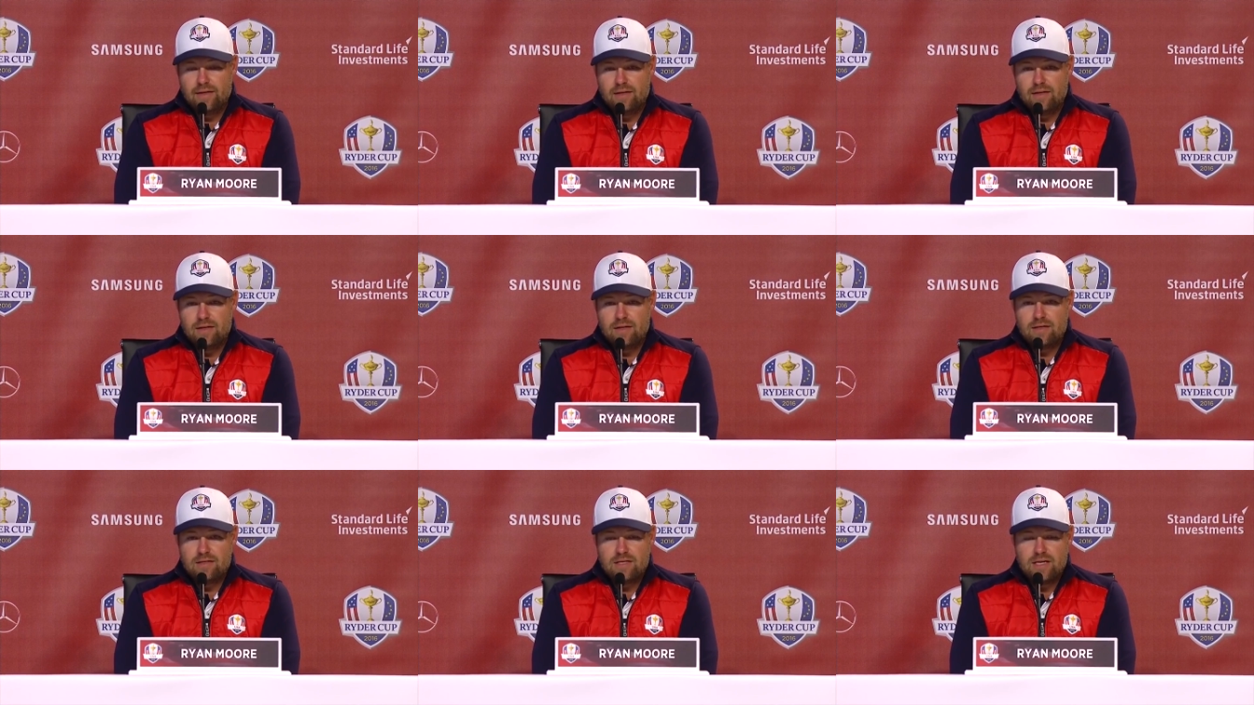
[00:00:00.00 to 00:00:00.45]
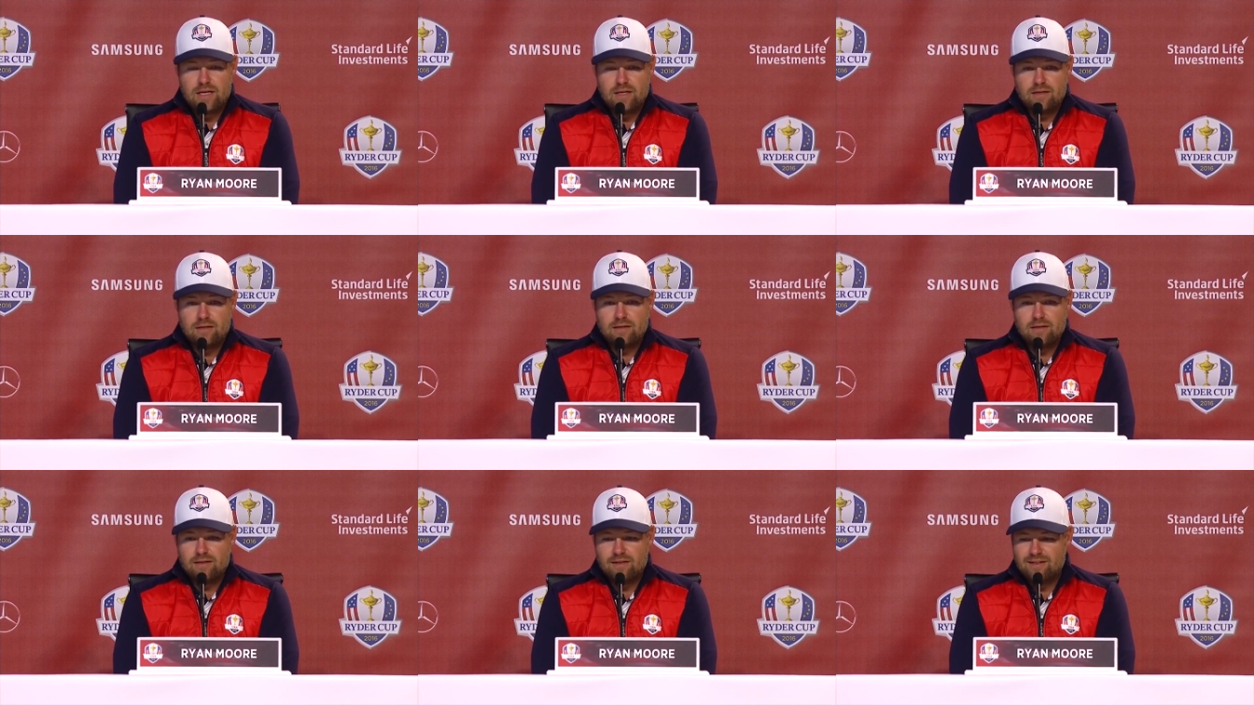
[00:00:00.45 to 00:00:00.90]
Where
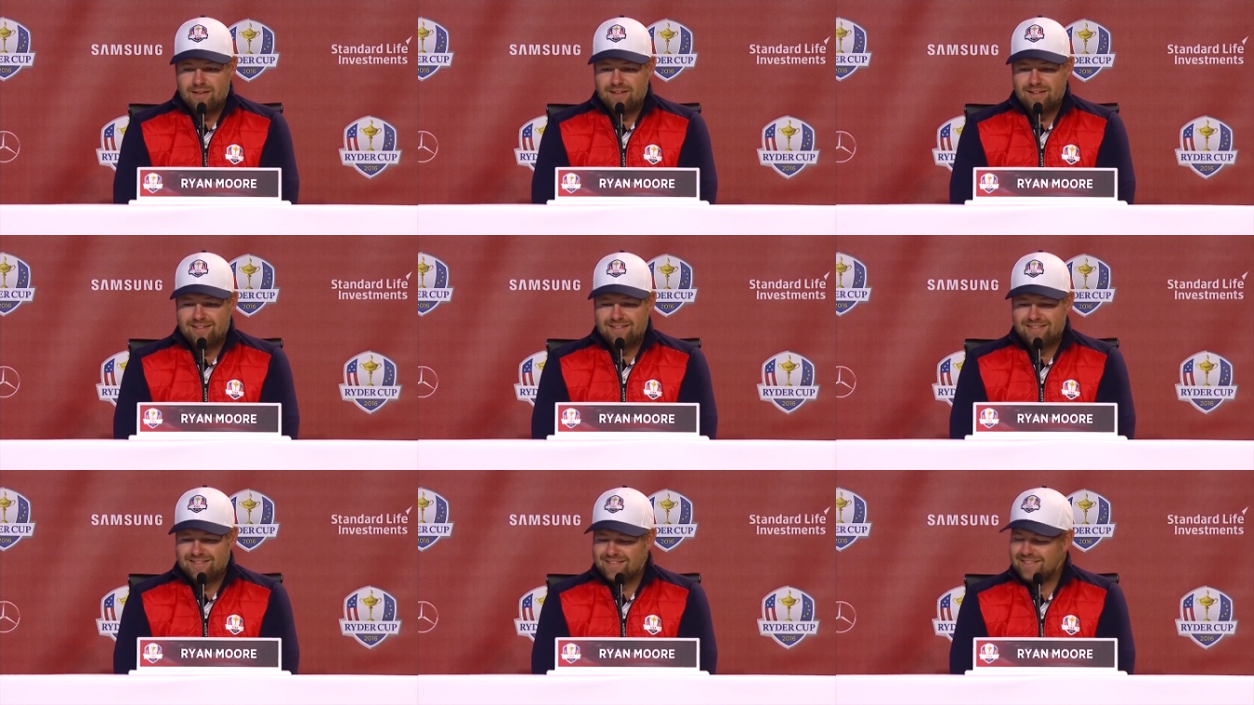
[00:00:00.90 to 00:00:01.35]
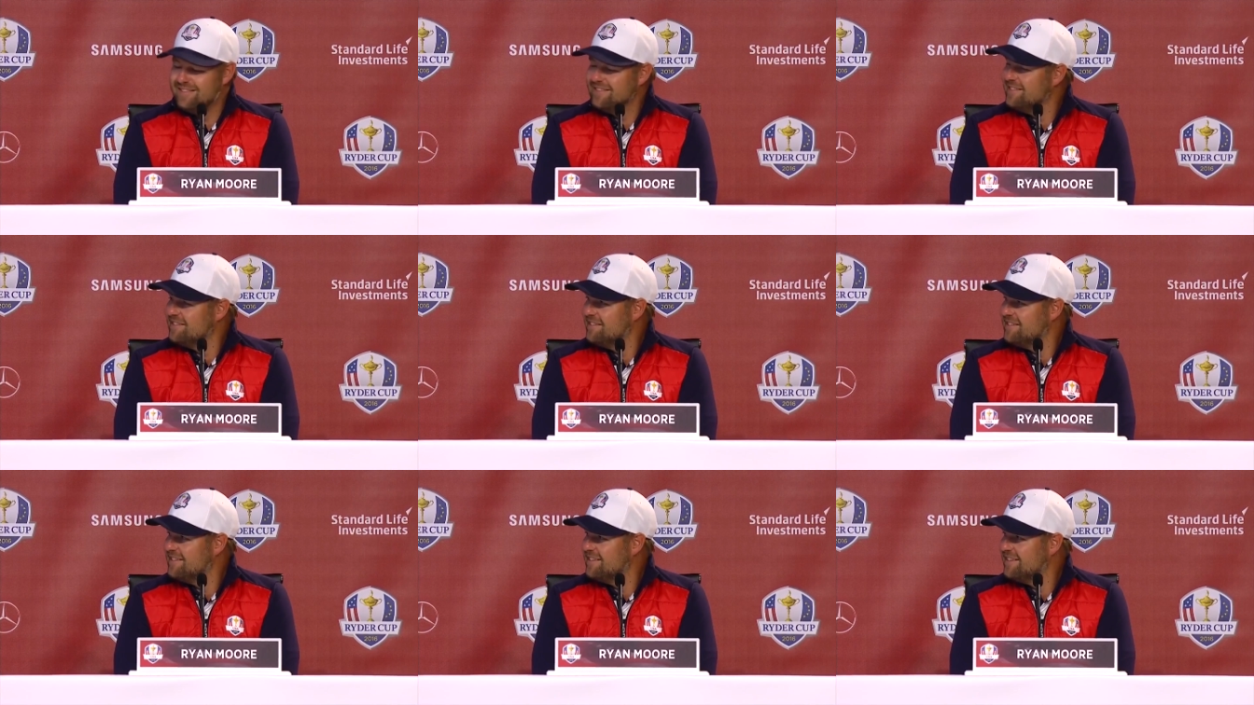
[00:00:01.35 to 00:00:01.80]
were you,
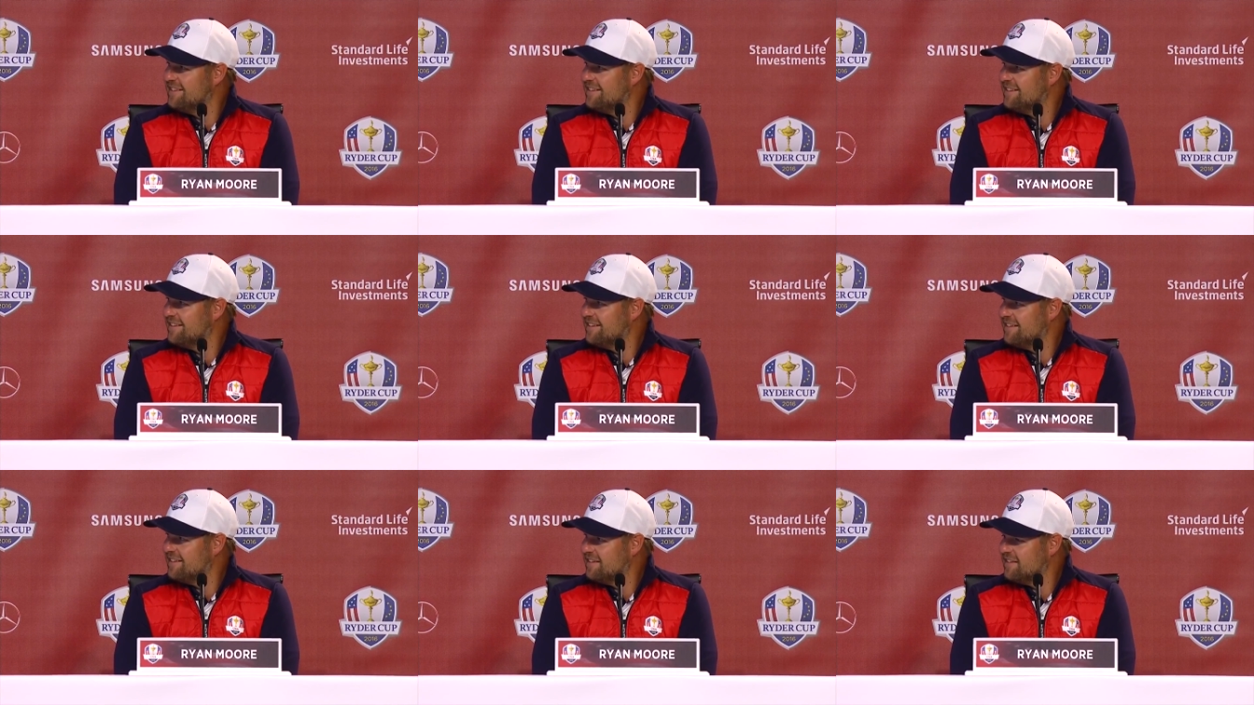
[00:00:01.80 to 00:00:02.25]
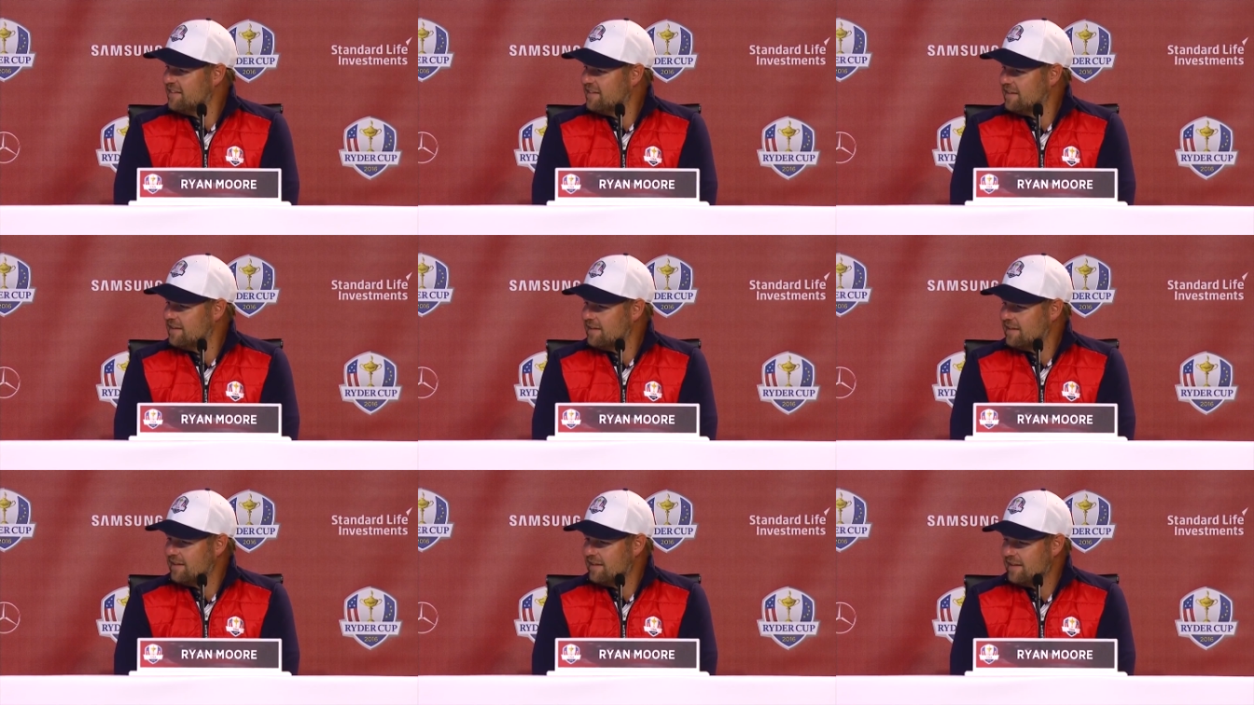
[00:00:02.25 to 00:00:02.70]
and paint a
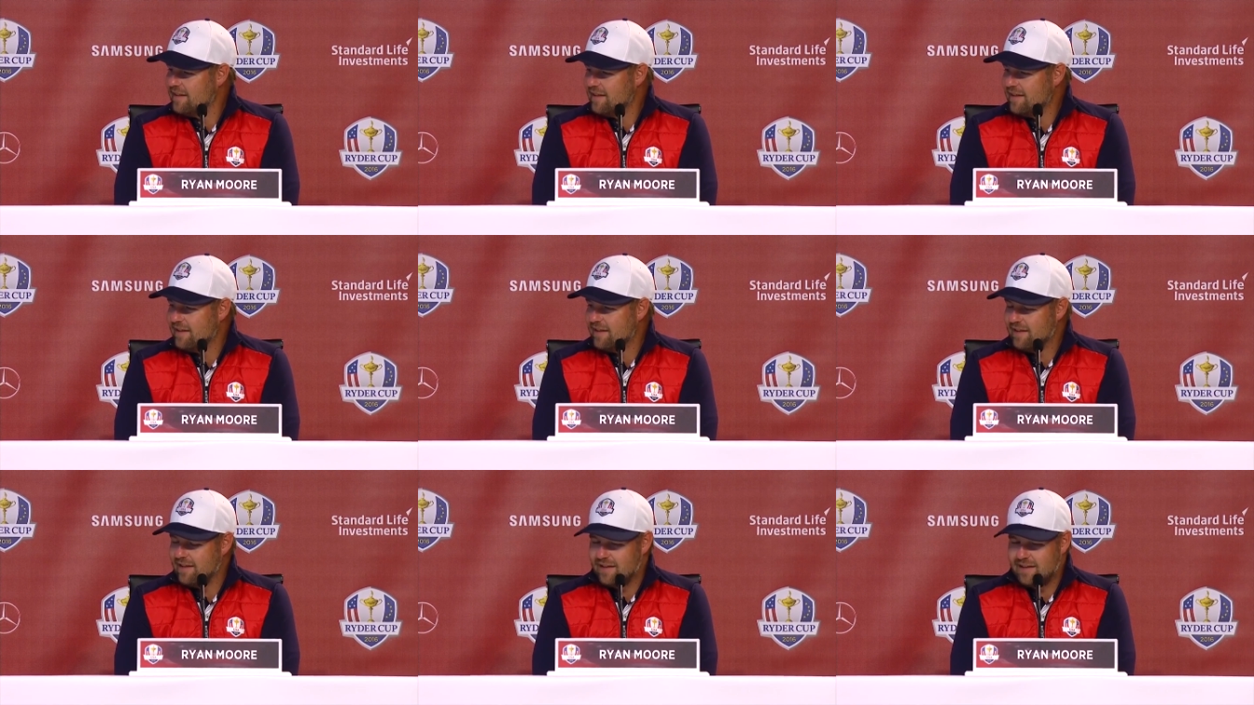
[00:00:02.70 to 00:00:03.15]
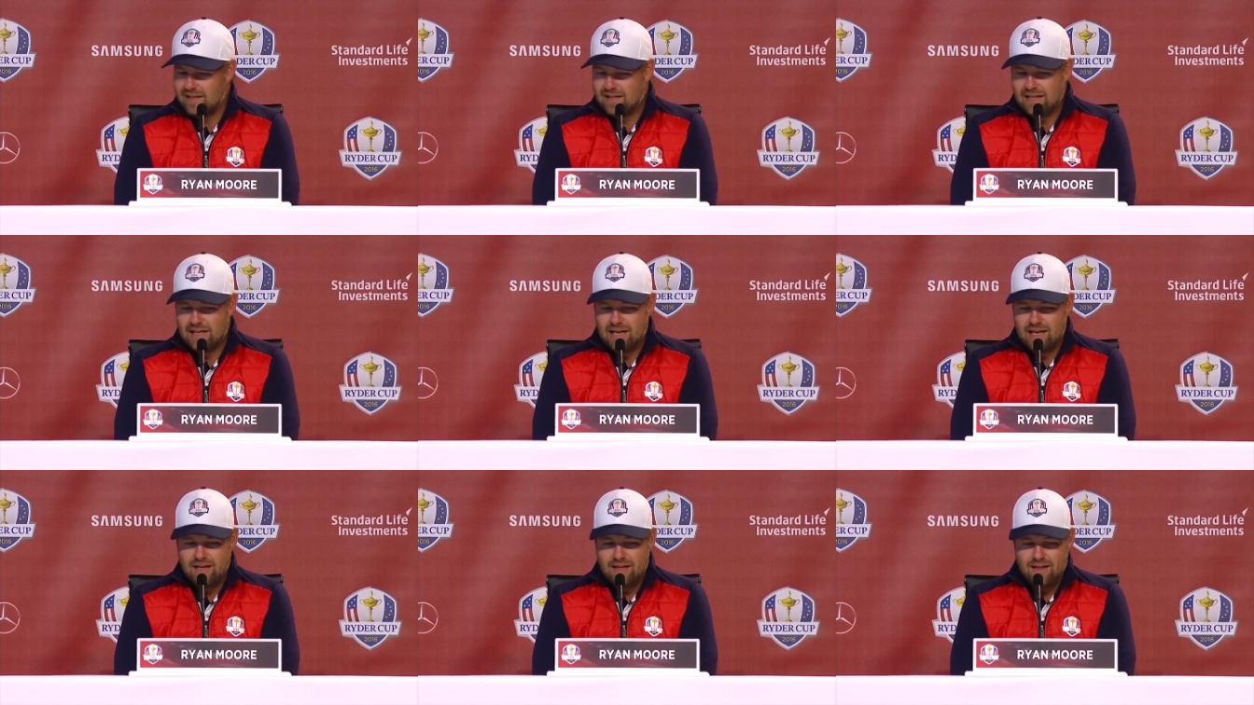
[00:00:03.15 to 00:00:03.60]
little bit of a picture
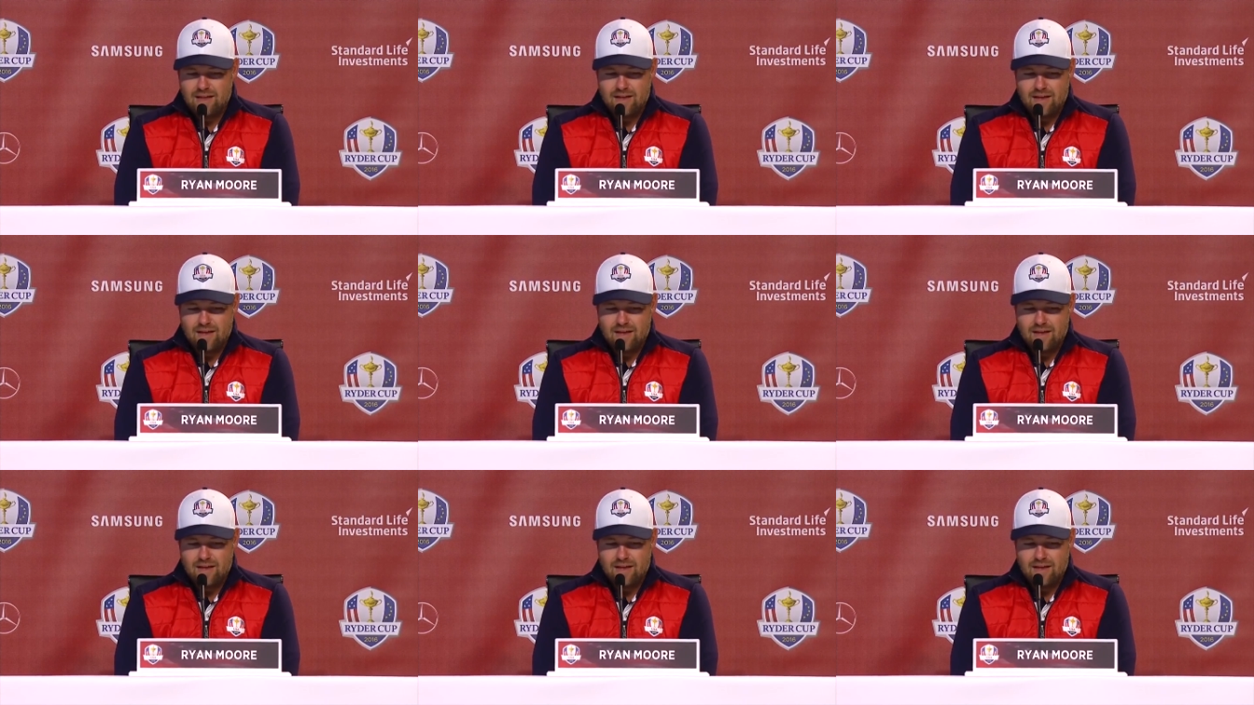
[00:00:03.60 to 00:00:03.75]
for us.